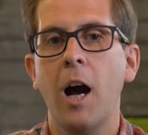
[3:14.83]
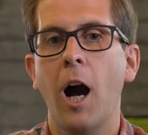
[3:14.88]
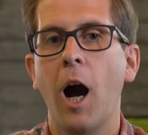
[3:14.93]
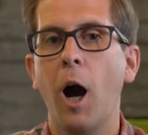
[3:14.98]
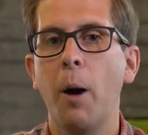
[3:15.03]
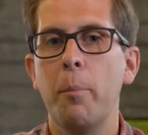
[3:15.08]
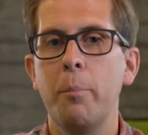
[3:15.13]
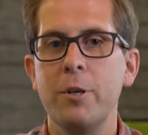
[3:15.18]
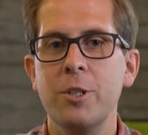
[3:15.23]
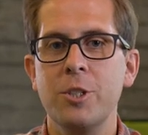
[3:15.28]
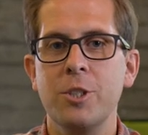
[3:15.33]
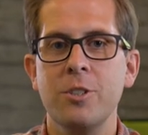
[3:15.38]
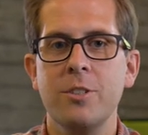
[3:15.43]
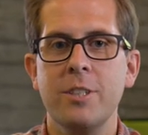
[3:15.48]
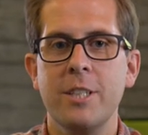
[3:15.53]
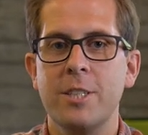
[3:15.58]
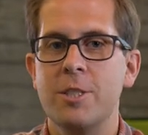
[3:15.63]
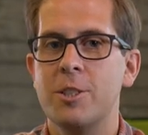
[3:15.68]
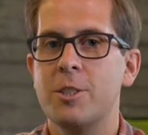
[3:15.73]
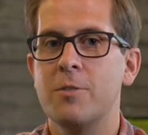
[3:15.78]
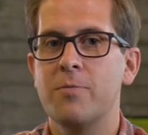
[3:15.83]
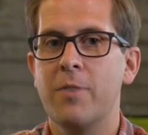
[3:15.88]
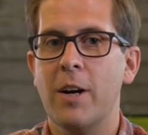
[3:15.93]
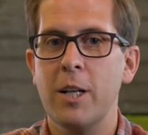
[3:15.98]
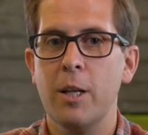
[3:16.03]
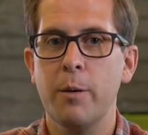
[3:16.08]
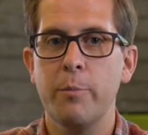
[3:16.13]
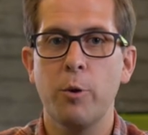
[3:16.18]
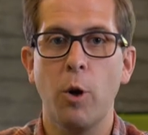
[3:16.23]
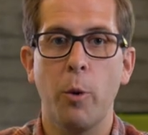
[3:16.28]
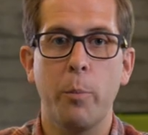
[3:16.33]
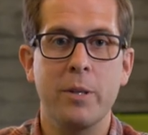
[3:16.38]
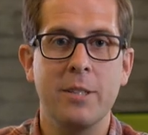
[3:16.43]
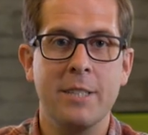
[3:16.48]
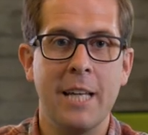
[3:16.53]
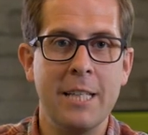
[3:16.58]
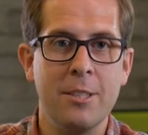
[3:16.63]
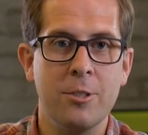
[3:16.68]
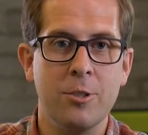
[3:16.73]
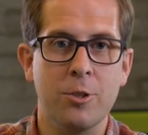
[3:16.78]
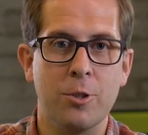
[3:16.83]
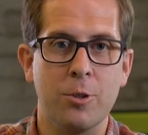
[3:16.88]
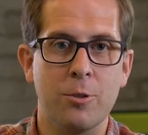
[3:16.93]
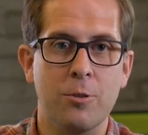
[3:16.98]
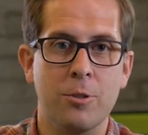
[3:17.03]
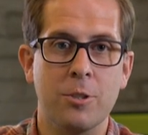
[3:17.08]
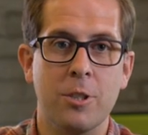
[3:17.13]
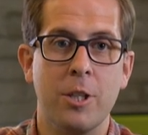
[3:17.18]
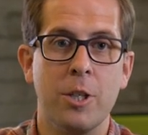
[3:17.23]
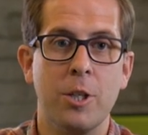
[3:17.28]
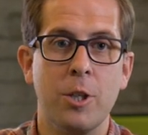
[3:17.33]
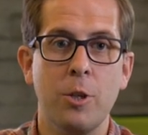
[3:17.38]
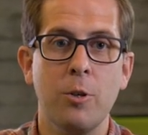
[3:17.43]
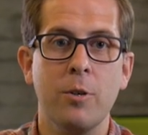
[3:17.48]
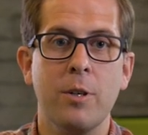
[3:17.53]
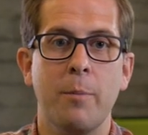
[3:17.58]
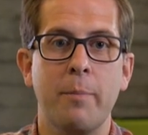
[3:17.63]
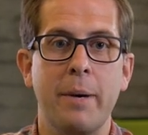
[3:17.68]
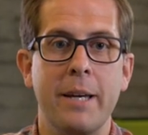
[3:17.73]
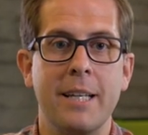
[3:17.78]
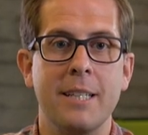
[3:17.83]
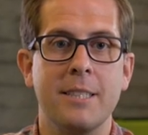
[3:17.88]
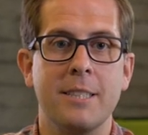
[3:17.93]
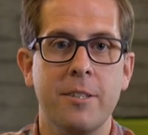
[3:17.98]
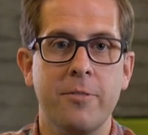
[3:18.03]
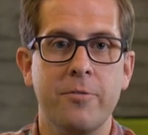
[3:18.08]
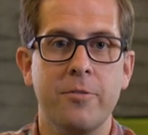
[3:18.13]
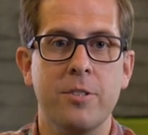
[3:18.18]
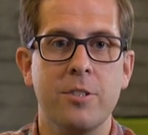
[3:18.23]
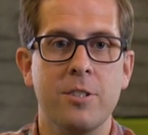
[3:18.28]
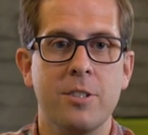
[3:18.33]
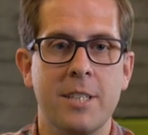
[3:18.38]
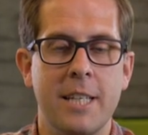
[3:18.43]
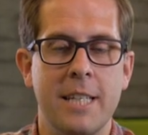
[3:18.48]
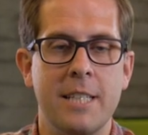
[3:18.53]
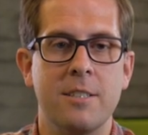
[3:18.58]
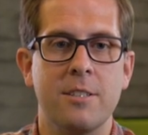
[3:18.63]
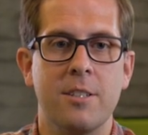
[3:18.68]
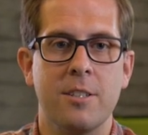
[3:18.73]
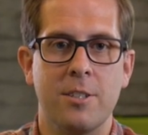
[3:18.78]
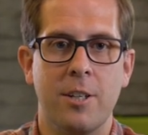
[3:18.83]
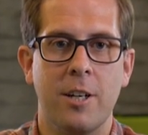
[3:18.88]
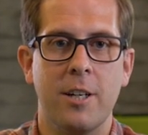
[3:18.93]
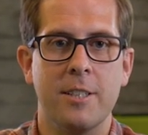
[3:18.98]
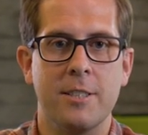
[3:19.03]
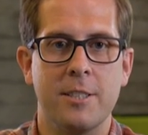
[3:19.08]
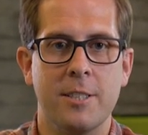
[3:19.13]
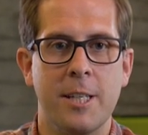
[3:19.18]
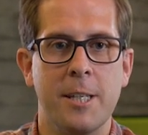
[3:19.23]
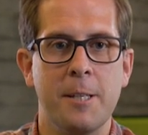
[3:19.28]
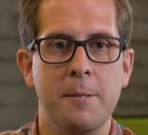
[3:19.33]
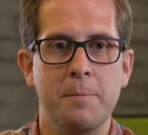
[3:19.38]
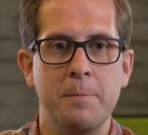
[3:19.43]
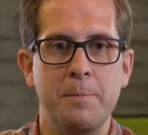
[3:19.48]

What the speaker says: Our mission is to develop your potential so that you can make a difference in society.